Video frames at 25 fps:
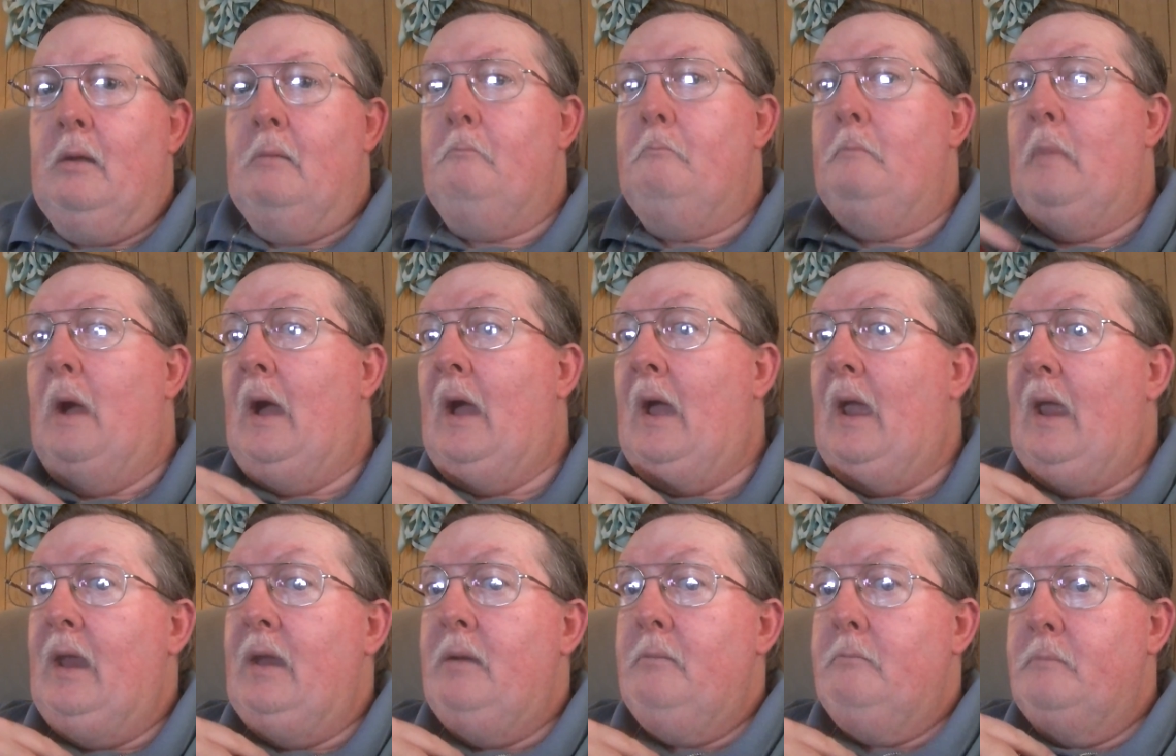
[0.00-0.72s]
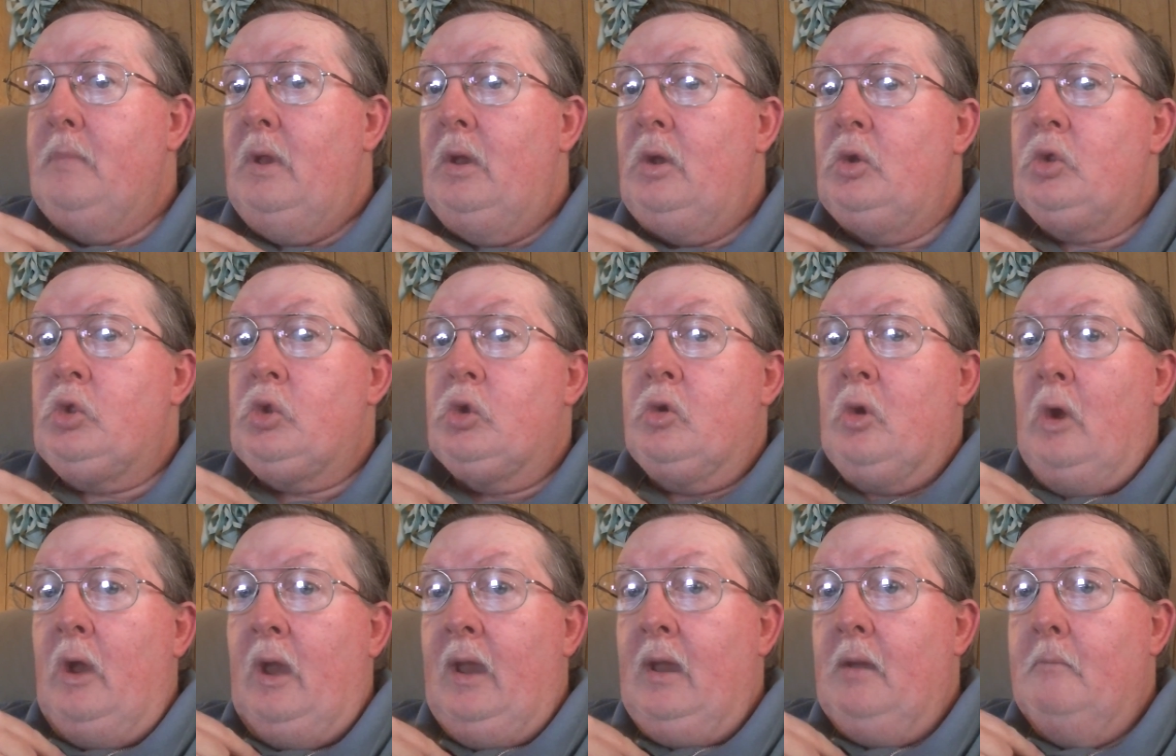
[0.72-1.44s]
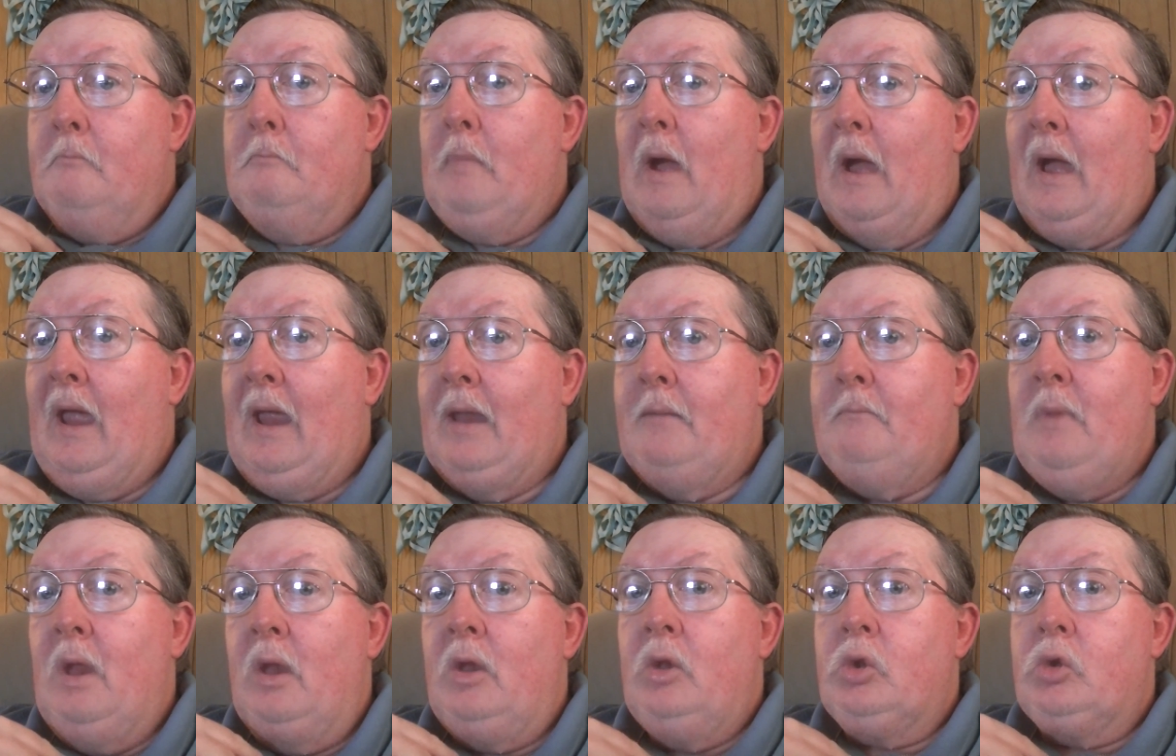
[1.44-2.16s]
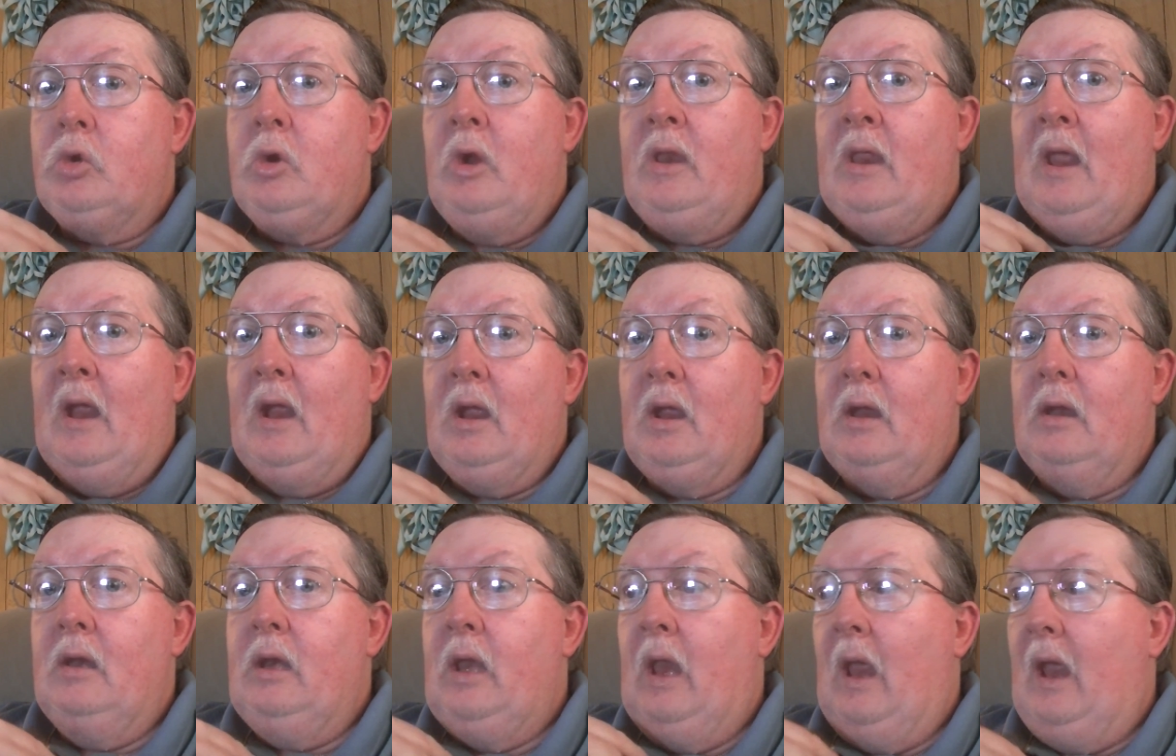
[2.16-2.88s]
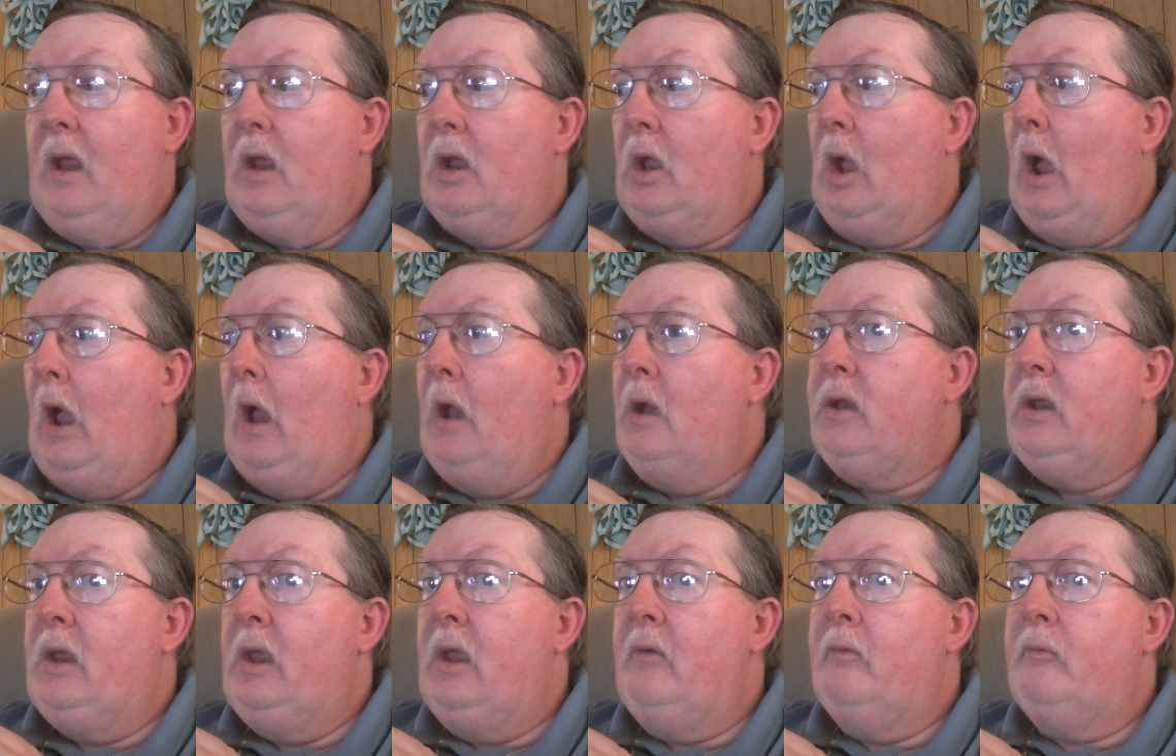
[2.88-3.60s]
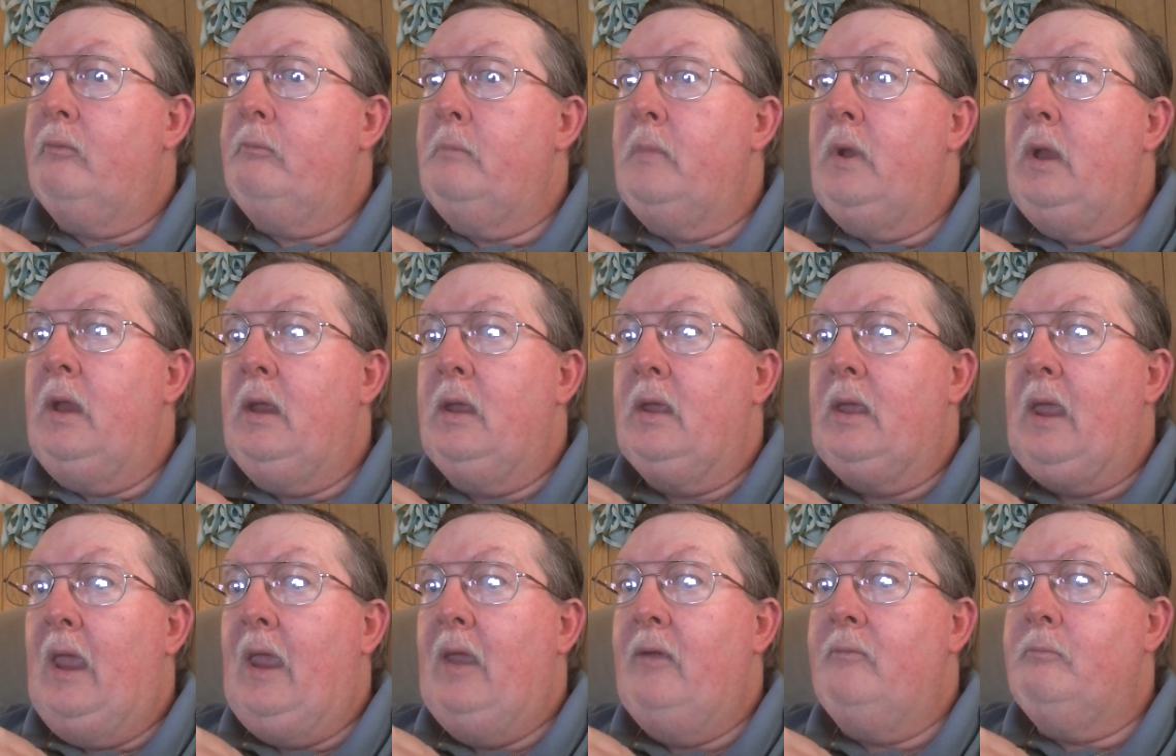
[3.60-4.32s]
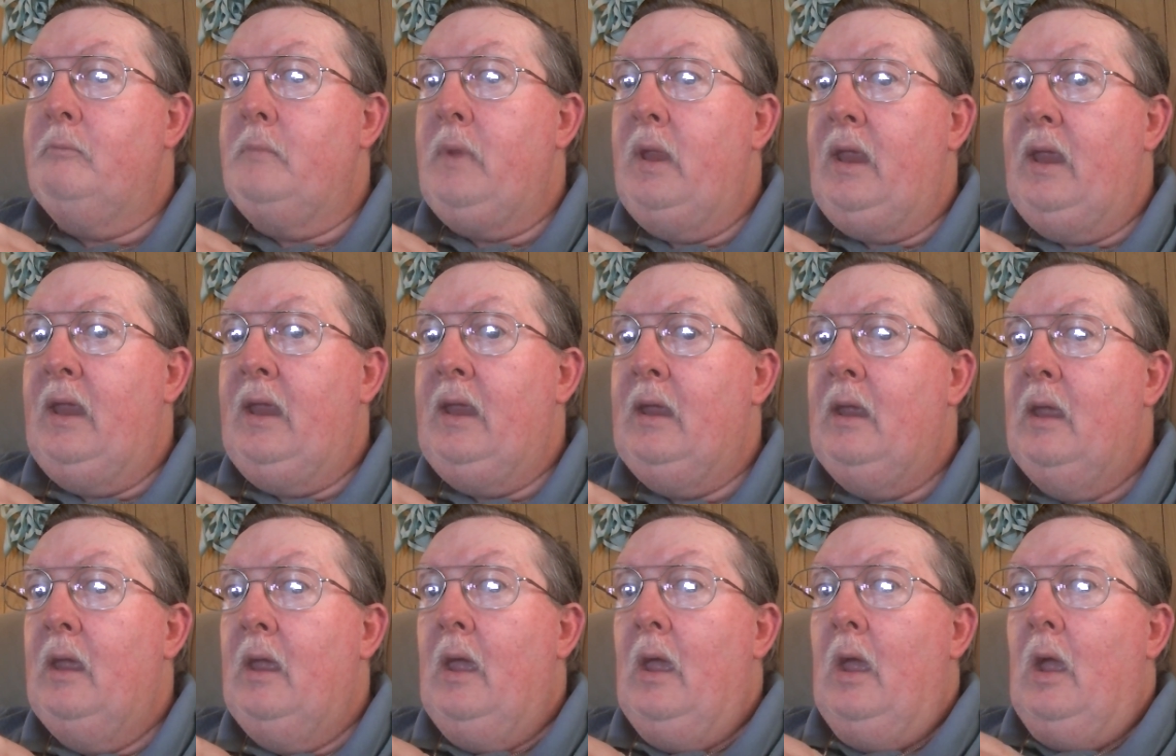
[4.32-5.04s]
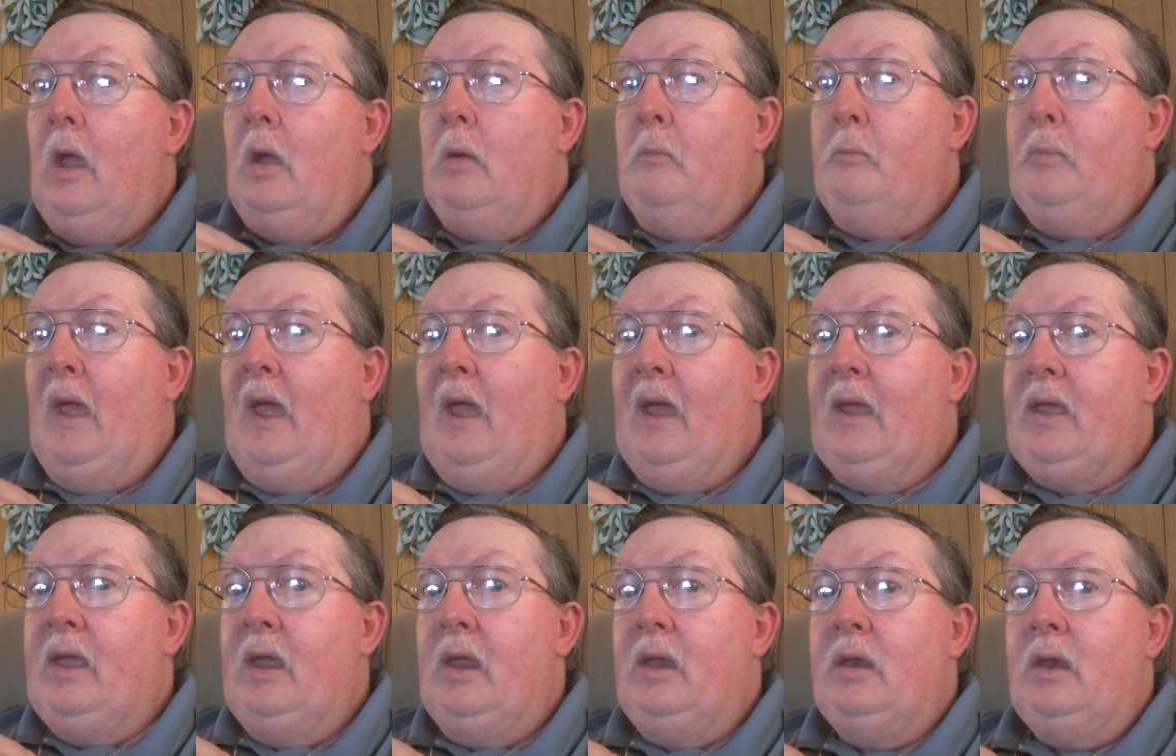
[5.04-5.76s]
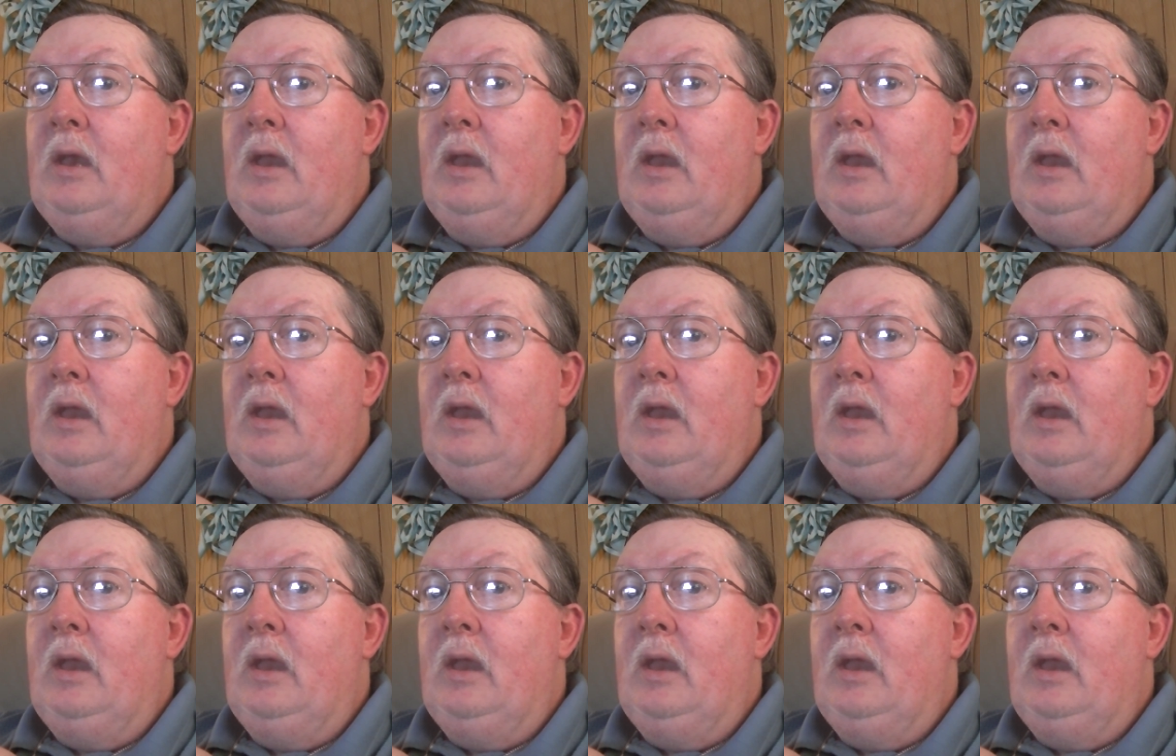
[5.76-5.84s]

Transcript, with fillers: My ministry, my ministry that that God gave me gave me back in